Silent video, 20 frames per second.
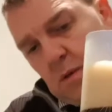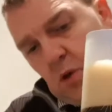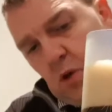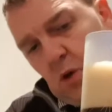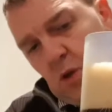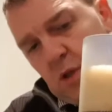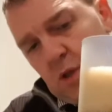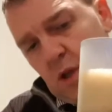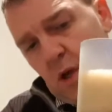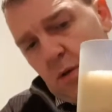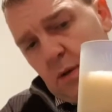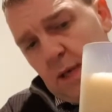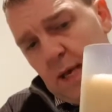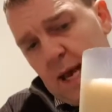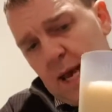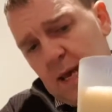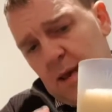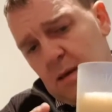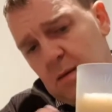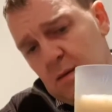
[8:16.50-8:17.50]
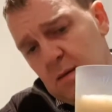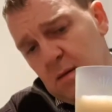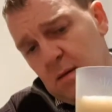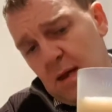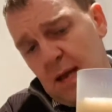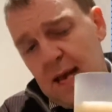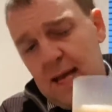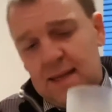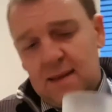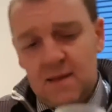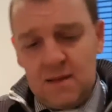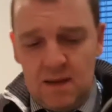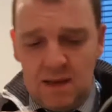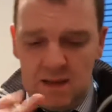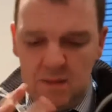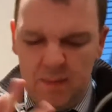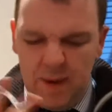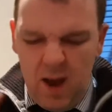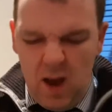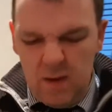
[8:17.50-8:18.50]
Colour's okay. Head's
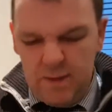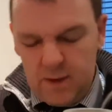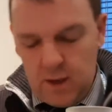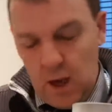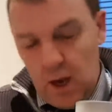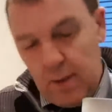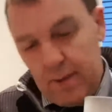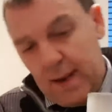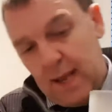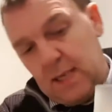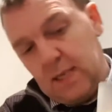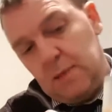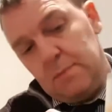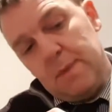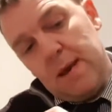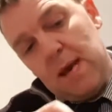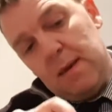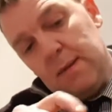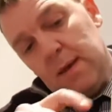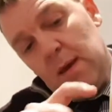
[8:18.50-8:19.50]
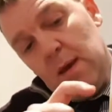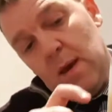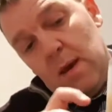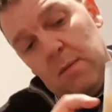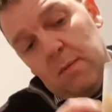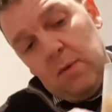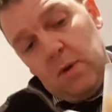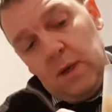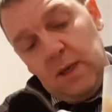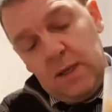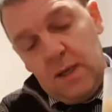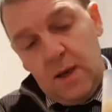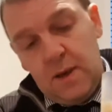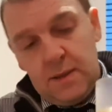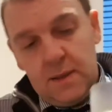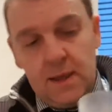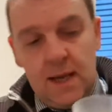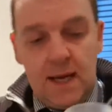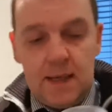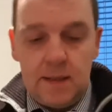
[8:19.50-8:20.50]
is a bit overcarbonated maybe, but
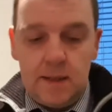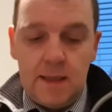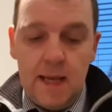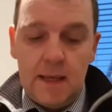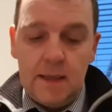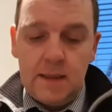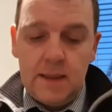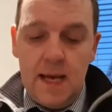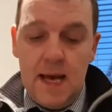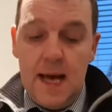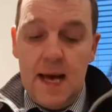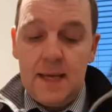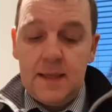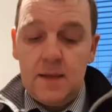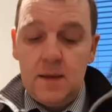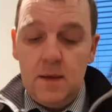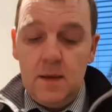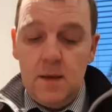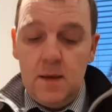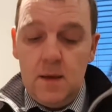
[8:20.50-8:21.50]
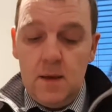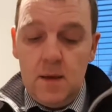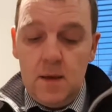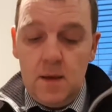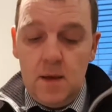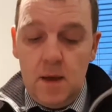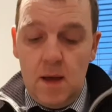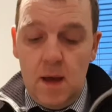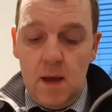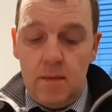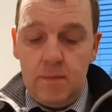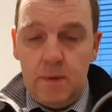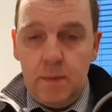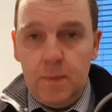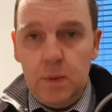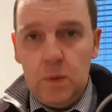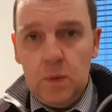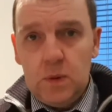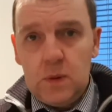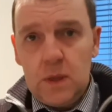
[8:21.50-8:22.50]
it's a nice dense head. The
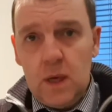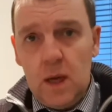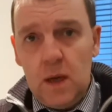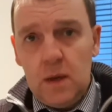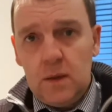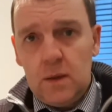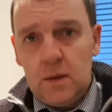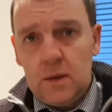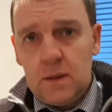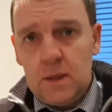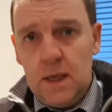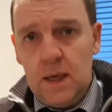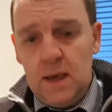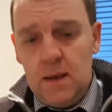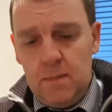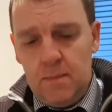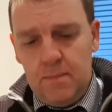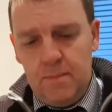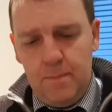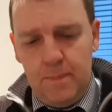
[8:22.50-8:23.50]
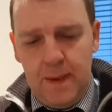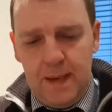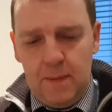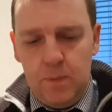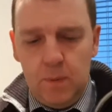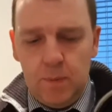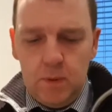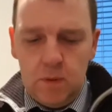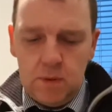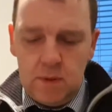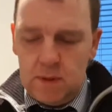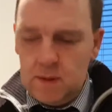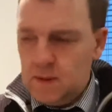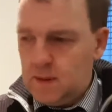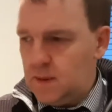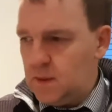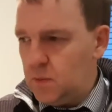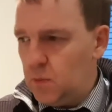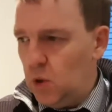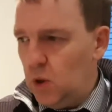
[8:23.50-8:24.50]
bubbles aren't big bubbles, they're
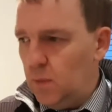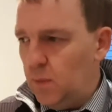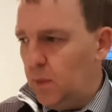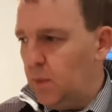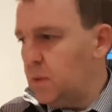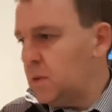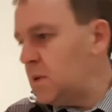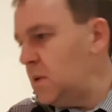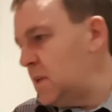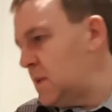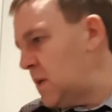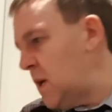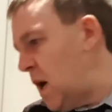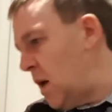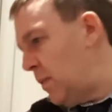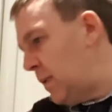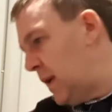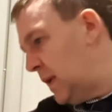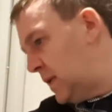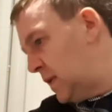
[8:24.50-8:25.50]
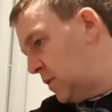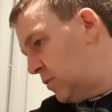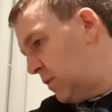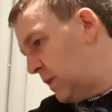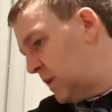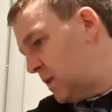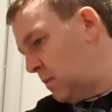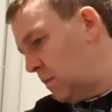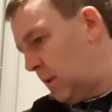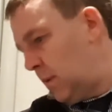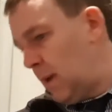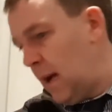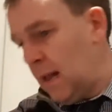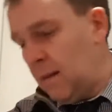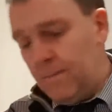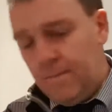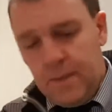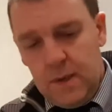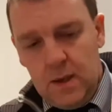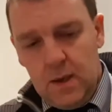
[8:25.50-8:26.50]
small bubbles, so it's carbonated reasonably
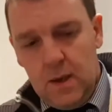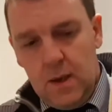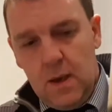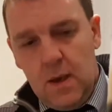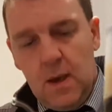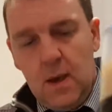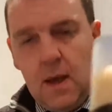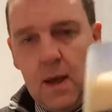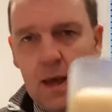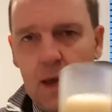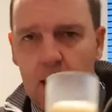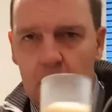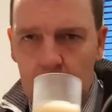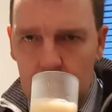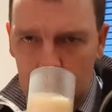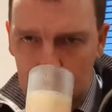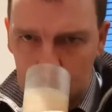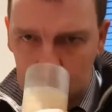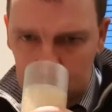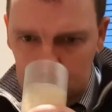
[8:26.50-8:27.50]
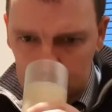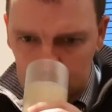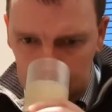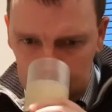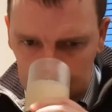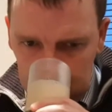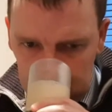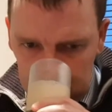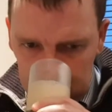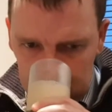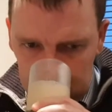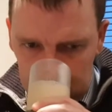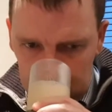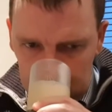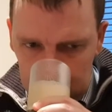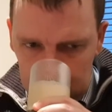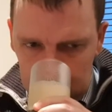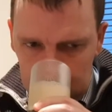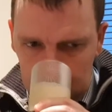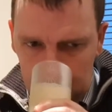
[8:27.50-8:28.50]
well.
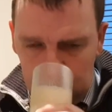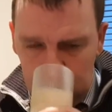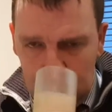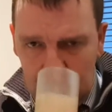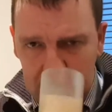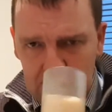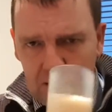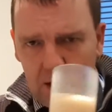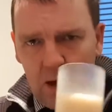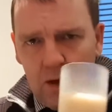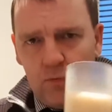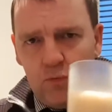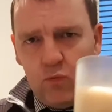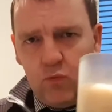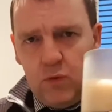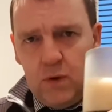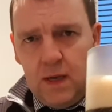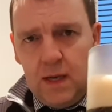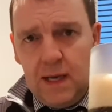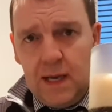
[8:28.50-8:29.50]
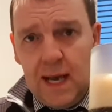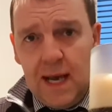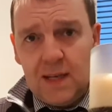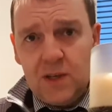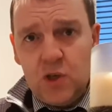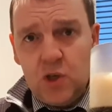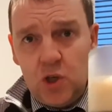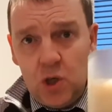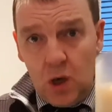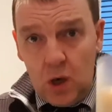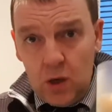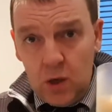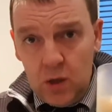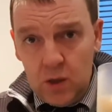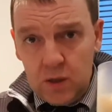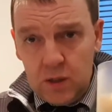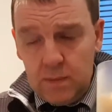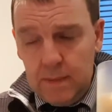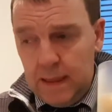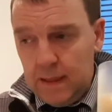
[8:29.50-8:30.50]
But that's got a really nice
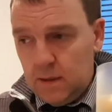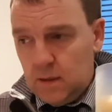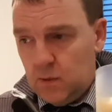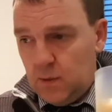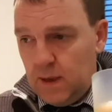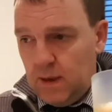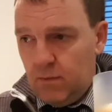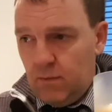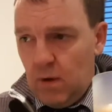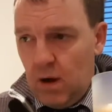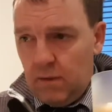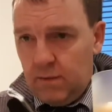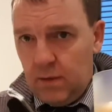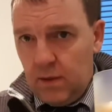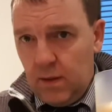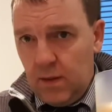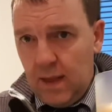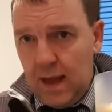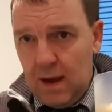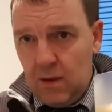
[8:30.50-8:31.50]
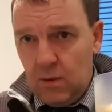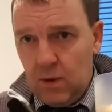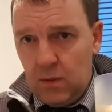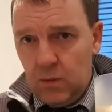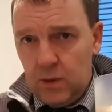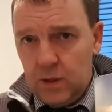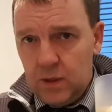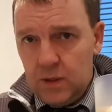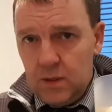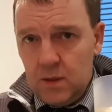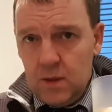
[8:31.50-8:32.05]
chocolate smell to it, rather than the